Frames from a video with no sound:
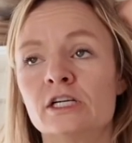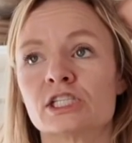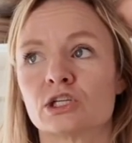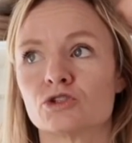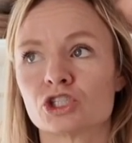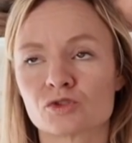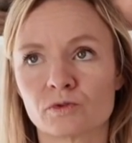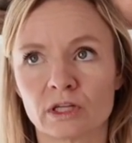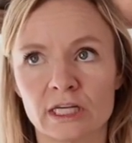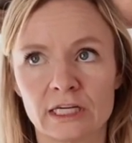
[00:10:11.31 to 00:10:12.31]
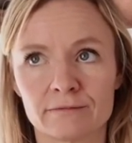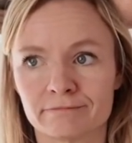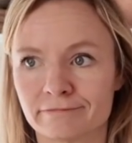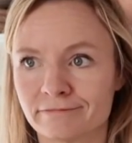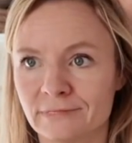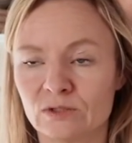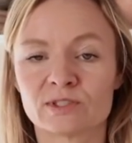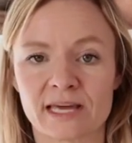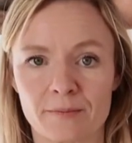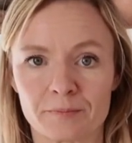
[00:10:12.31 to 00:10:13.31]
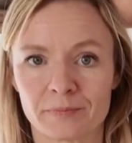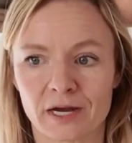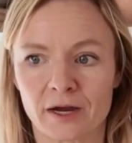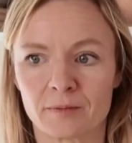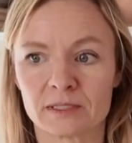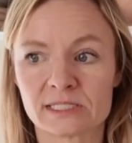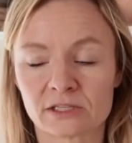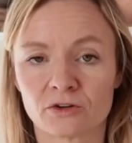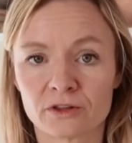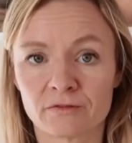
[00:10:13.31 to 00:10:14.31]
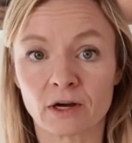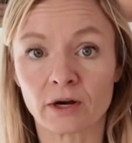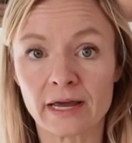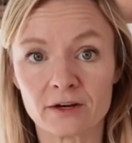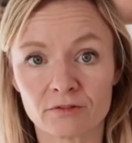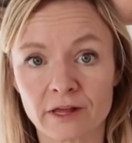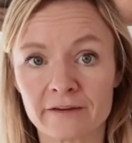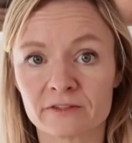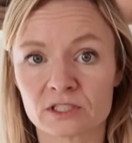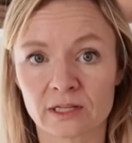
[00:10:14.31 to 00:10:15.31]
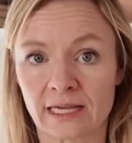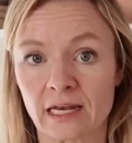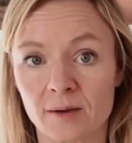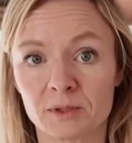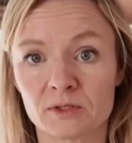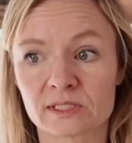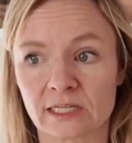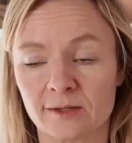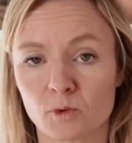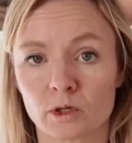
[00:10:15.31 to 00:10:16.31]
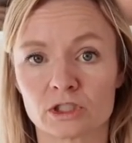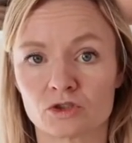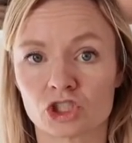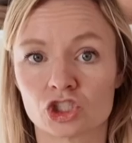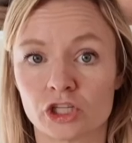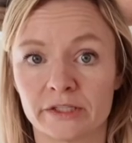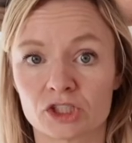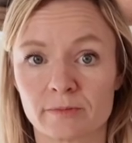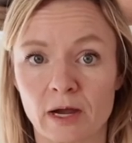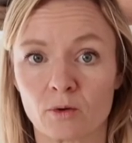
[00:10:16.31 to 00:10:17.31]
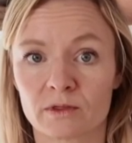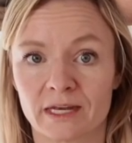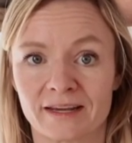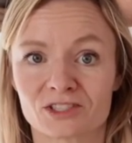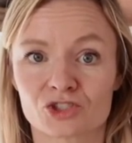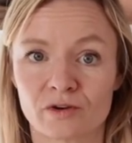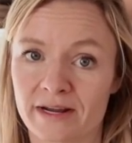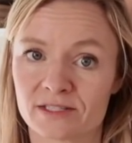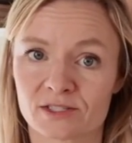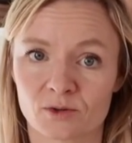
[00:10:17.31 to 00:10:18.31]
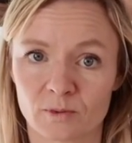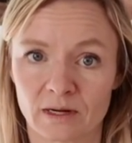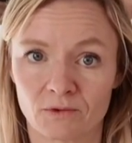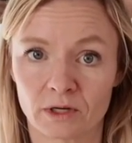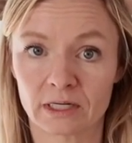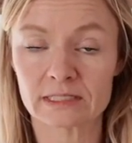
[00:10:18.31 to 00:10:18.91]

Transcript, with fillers: So just really use them until the very end of life, until they cannot be used anymore. Don't just change them out with the next trend or whatever it is.